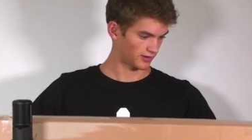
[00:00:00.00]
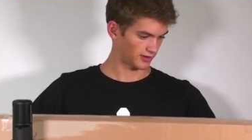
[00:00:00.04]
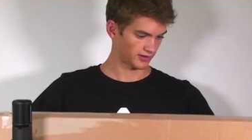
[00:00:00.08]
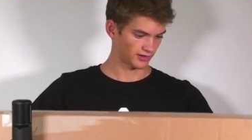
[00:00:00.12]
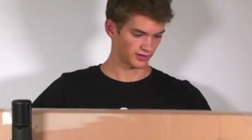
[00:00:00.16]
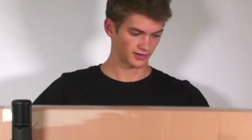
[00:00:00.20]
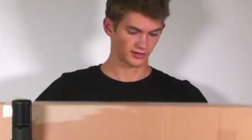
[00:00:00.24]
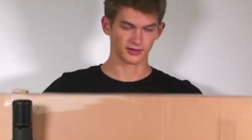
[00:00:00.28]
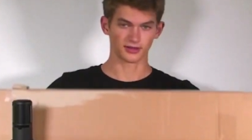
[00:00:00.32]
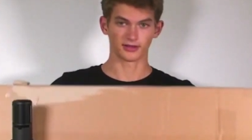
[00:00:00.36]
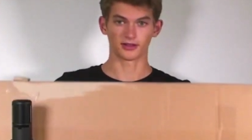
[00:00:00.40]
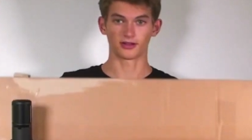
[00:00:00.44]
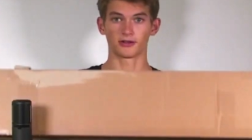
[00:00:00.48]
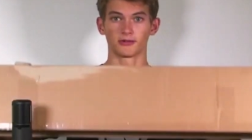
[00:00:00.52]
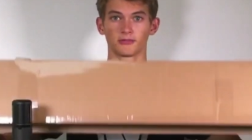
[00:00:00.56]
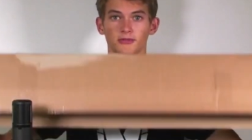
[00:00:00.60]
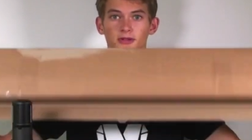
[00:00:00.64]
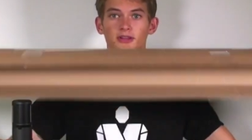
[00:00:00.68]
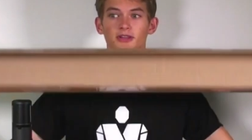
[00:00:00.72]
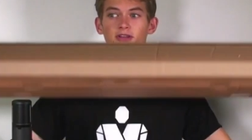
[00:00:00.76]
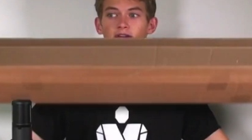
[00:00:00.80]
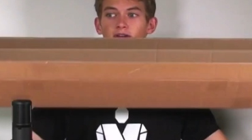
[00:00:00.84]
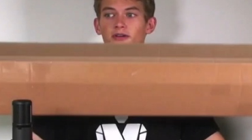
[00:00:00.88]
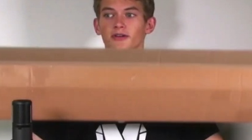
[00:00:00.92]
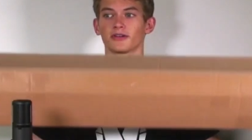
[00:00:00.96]
And there we
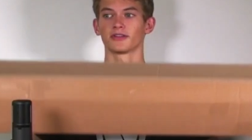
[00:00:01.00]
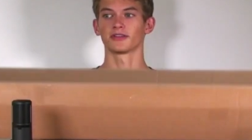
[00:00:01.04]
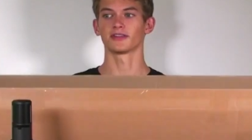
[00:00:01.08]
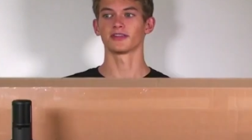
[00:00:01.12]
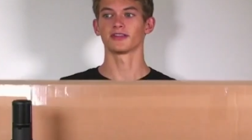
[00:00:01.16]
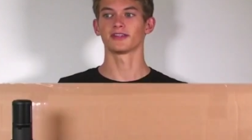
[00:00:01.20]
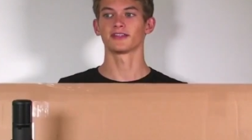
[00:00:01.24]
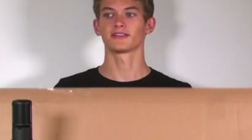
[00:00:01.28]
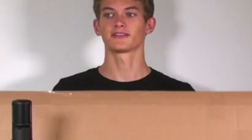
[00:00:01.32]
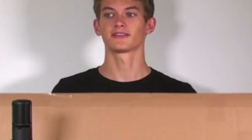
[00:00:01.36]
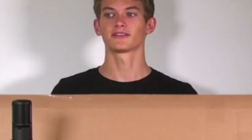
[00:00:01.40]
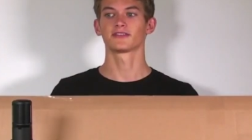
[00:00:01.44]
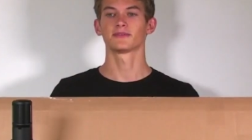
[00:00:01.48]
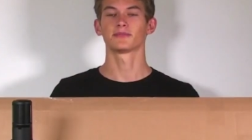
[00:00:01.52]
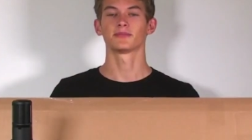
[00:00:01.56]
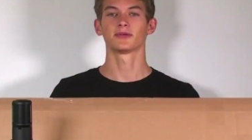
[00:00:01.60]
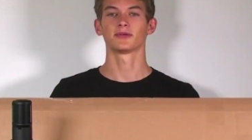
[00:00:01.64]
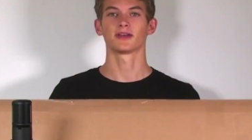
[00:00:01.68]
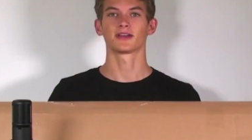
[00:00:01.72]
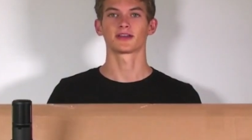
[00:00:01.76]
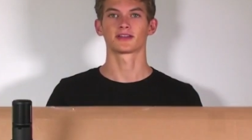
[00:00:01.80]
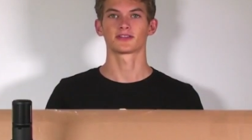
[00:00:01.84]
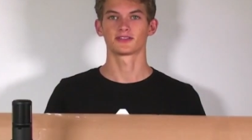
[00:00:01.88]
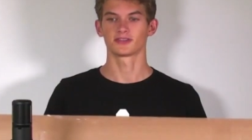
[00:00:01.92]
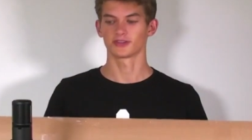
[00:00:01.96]
go. That's the
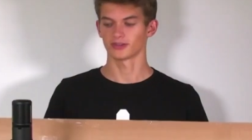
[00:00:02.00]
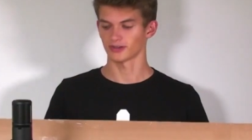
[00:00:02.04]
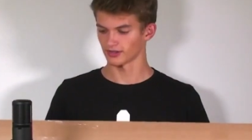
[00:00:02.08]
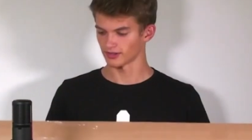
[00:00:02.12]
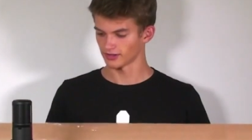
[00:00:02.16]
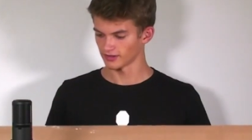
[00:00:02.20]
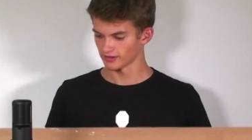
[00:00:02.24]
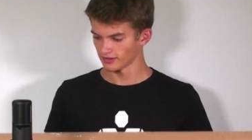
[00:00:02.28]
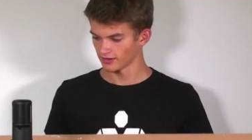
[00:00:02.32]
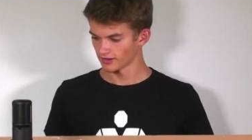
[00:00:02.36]
packaging.